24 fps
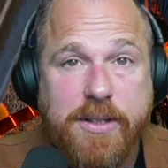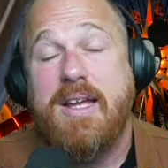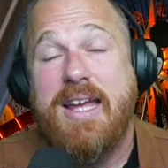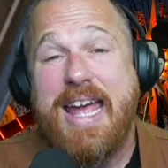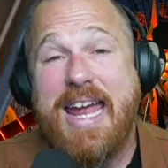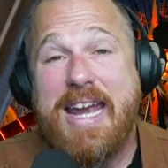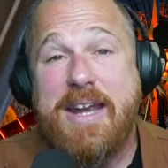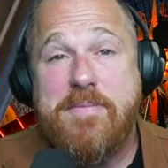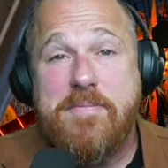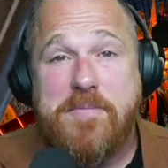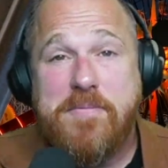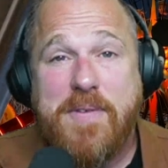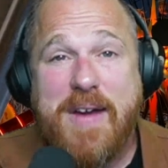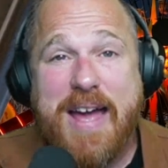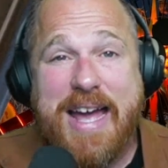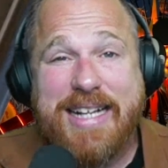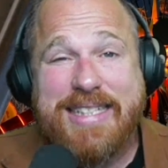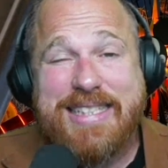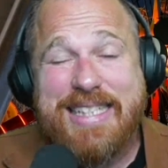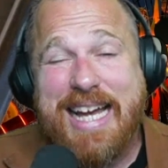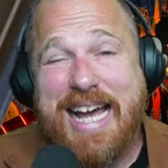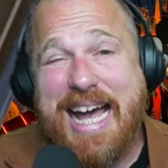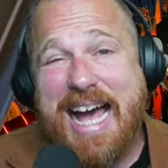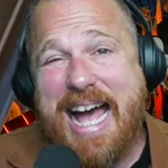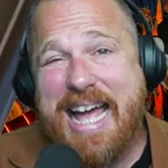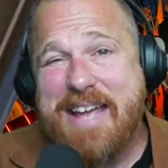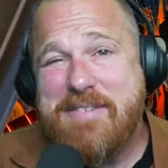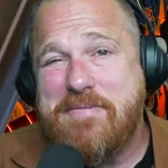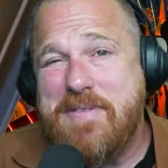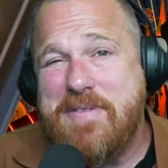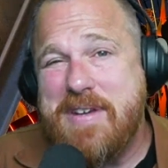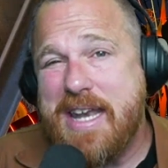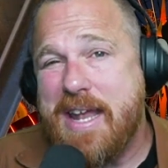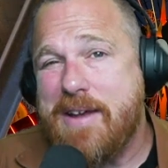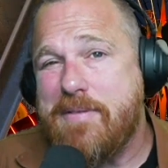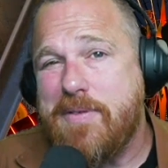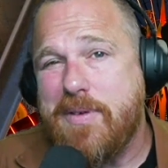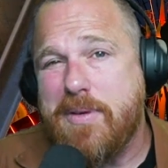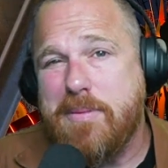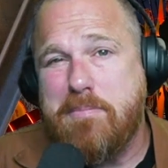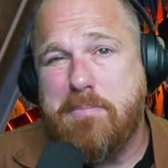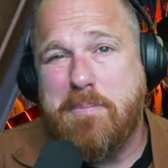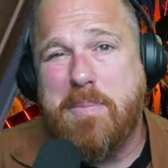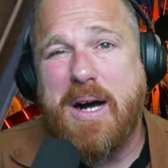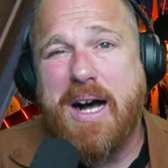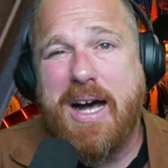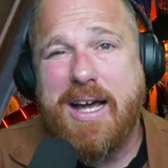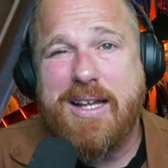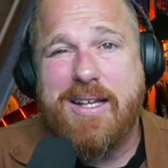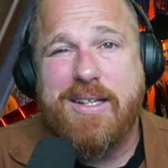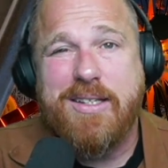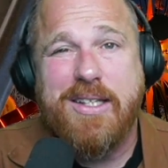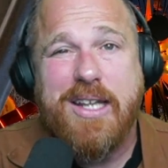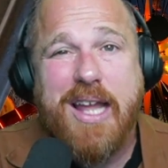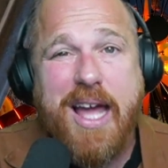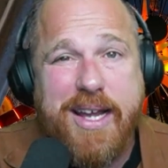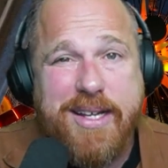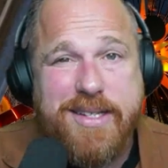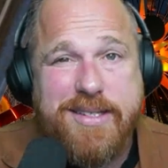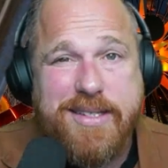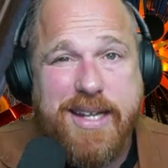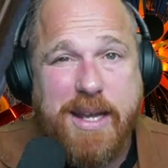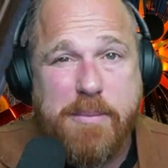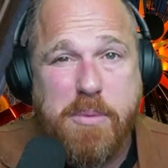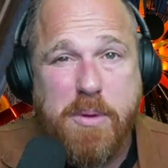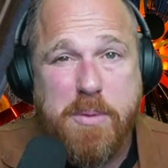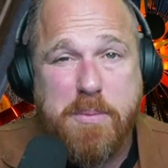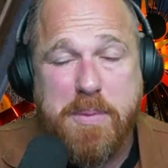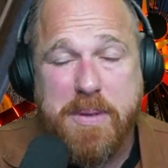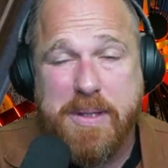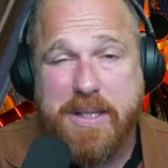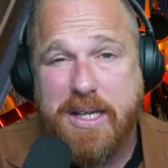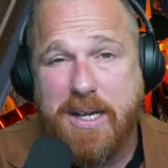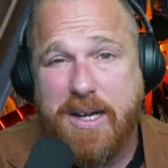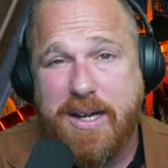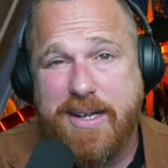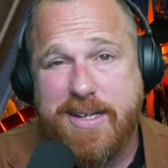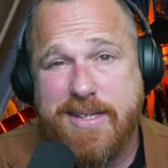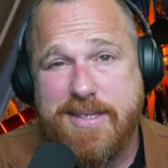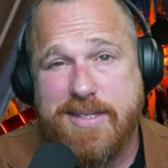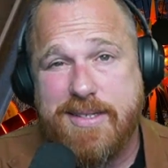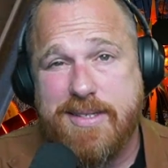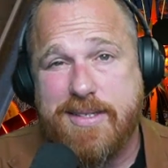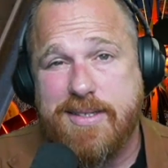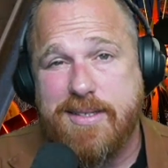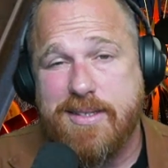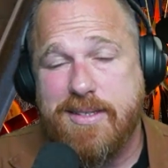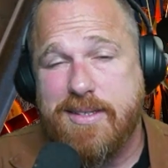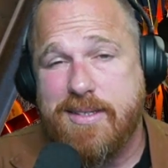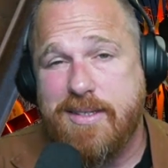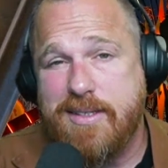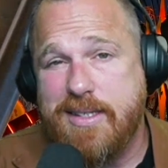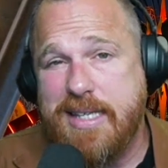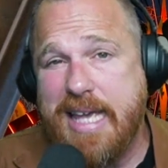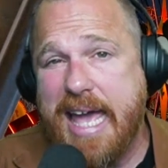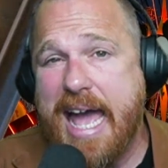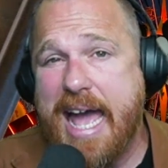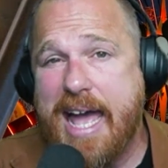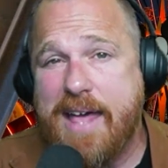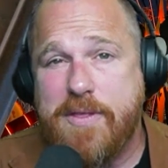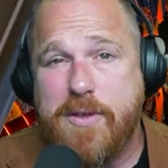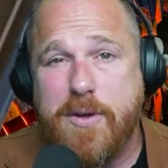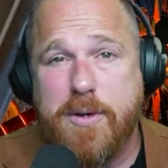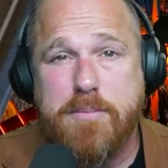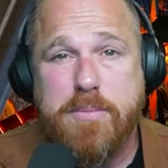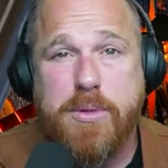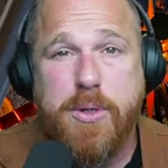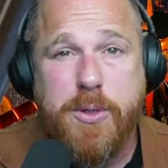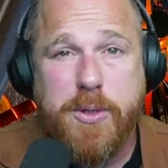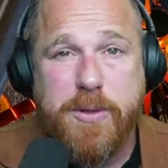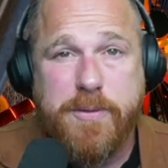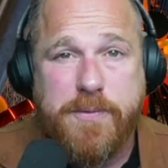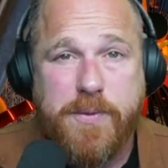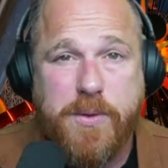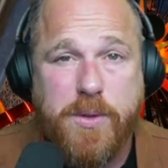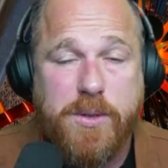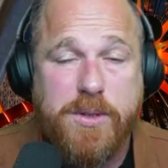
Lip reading: And in fact, I've never bought a lightsaber because, yeah, they're beautiful.